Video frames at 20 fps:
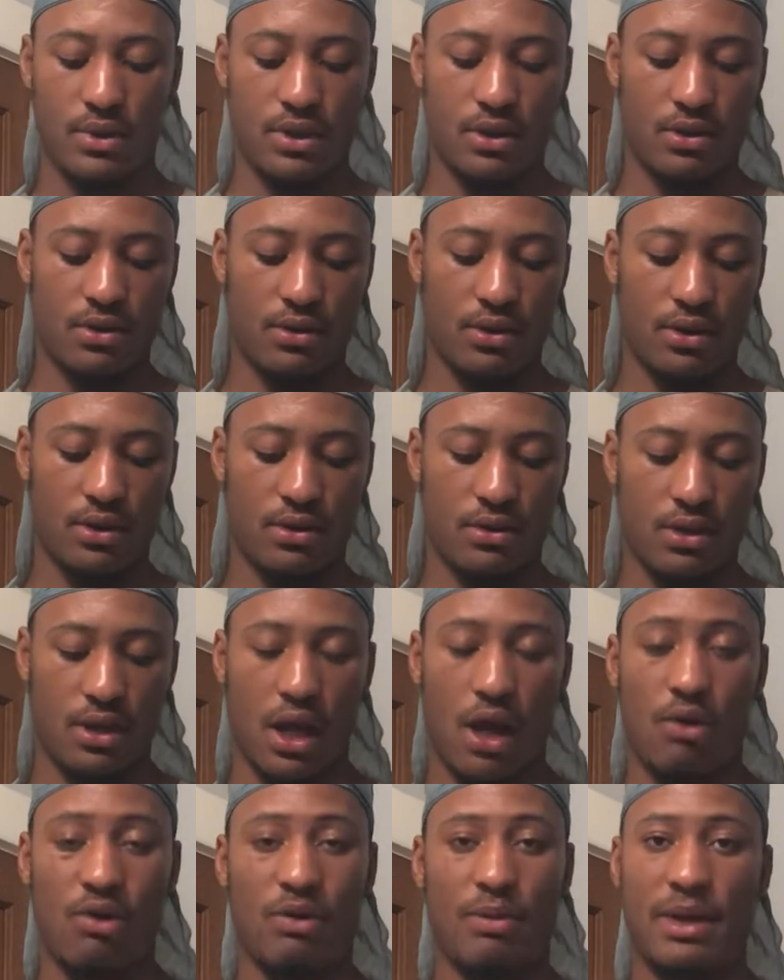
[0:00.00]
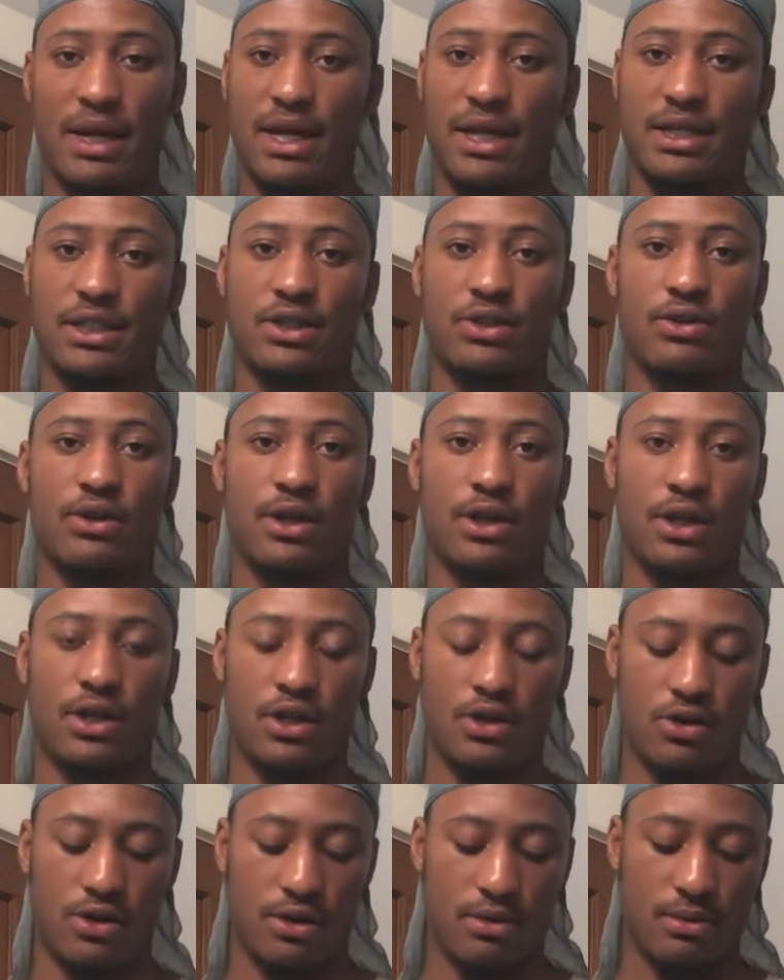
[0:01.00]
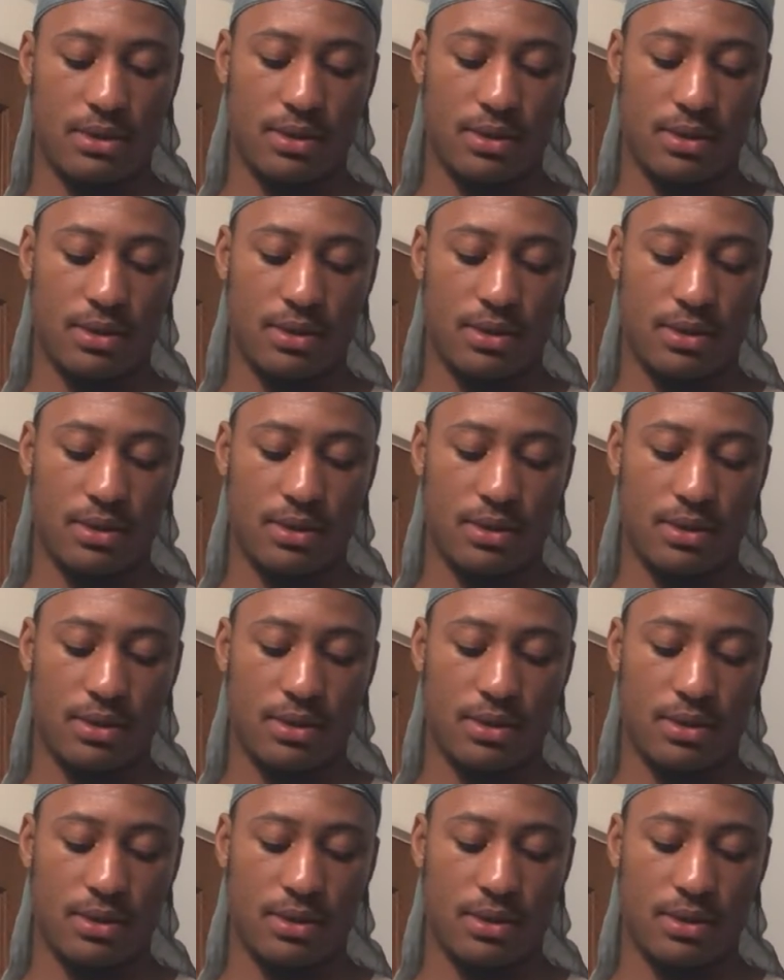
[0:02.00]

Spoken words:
You know, I want my Instagram to go up.